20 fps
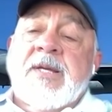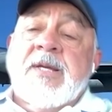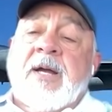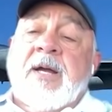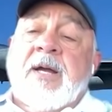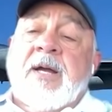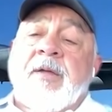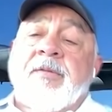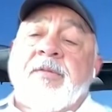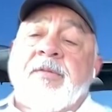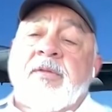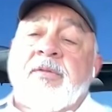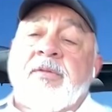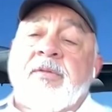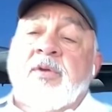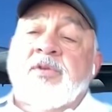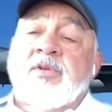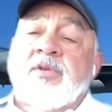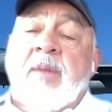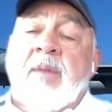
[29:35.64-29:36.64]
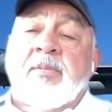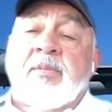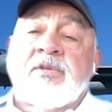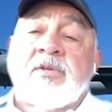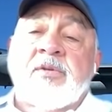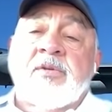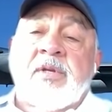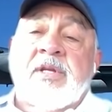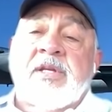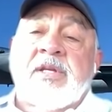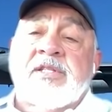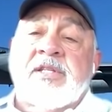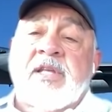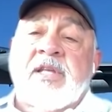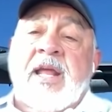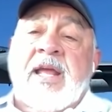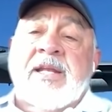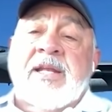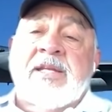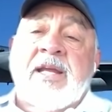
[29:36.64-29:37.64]
uh, th- those opportunities
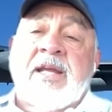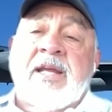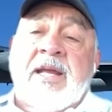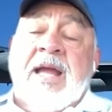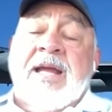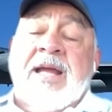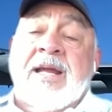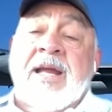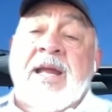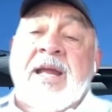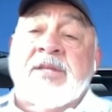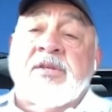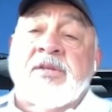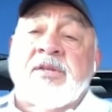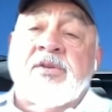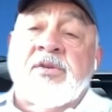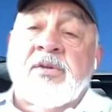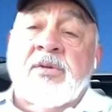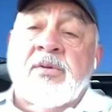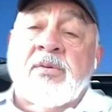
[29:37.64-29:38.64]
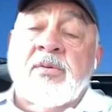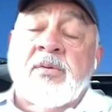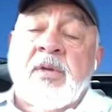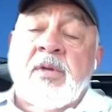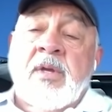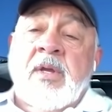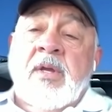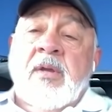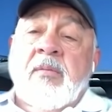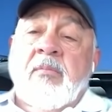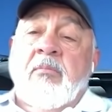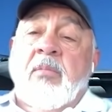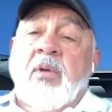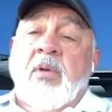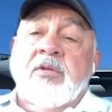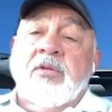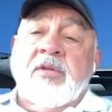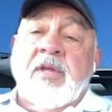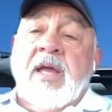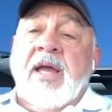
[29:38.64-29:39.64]
that I, did, I got to do
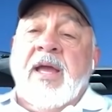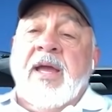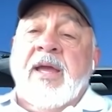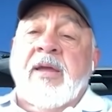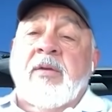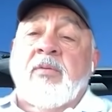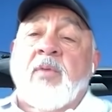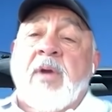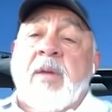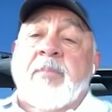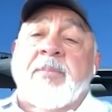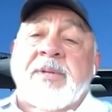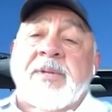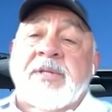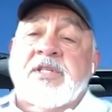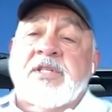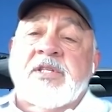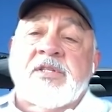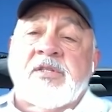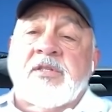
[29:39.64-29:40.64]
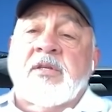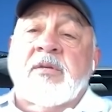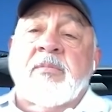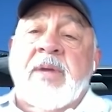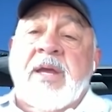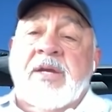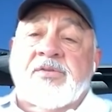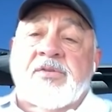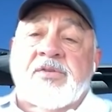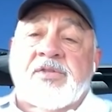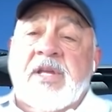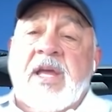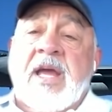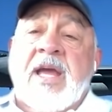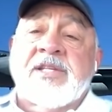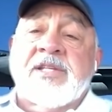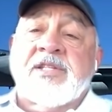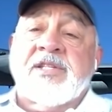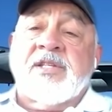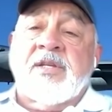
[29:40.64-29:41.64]
multi-weapon system
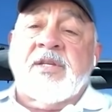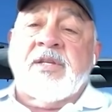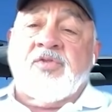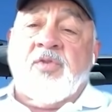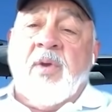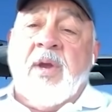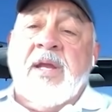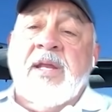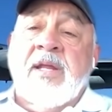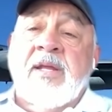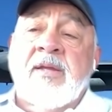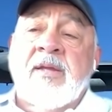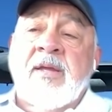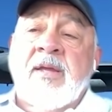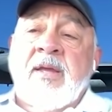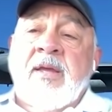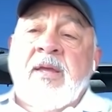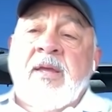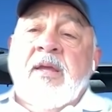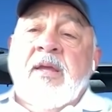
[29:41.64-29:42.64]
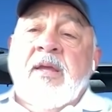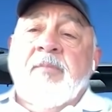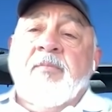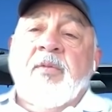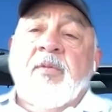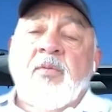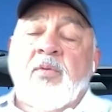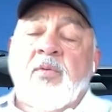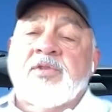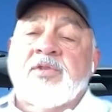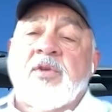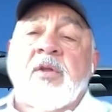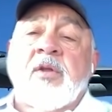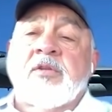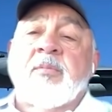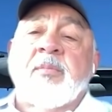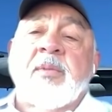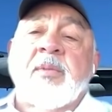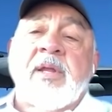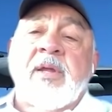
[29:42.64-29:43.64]
exercises and training was
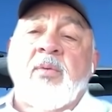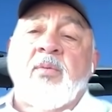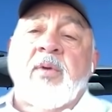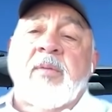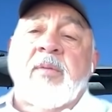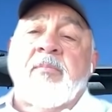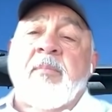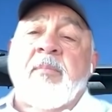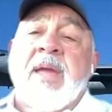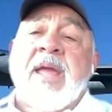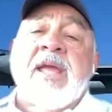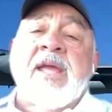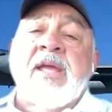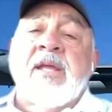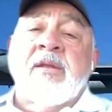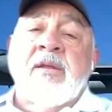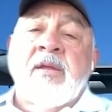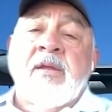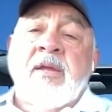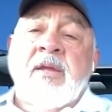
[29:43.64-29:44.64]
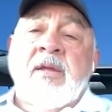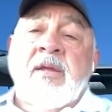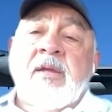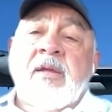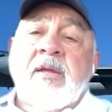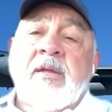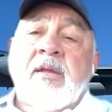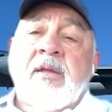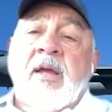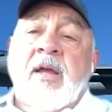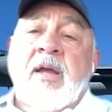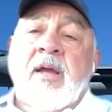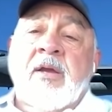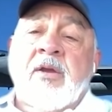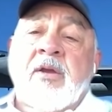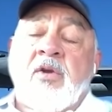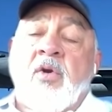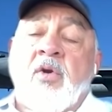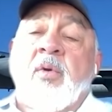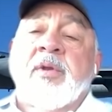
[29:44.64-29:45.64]
ultimately what made uh,
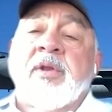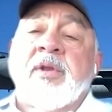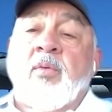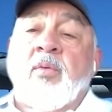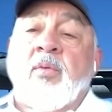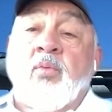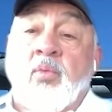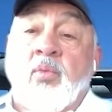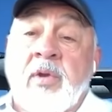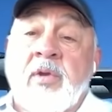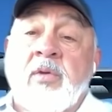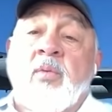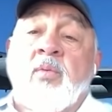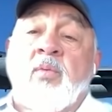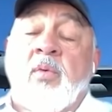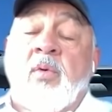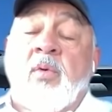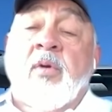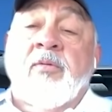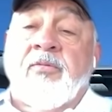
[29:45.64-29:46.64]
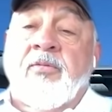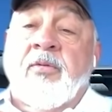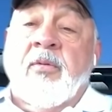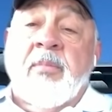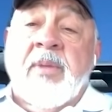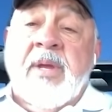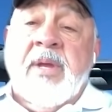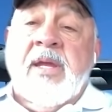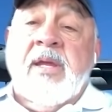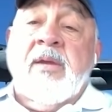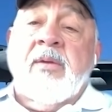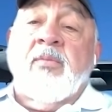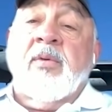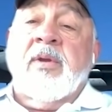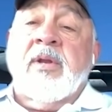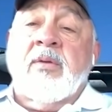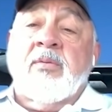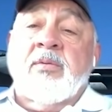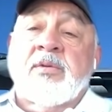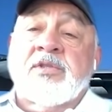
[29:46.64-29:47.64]
going to real war for me
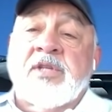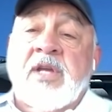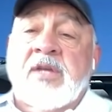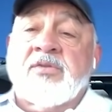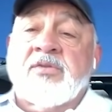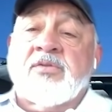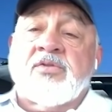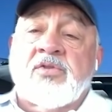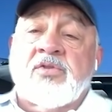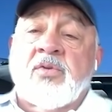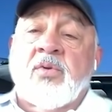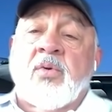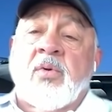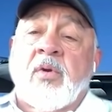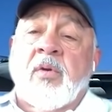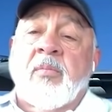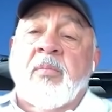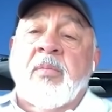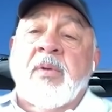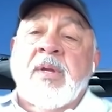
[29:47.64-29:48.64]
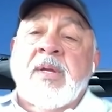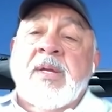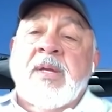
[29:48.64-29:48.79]
when it was Desert Storm.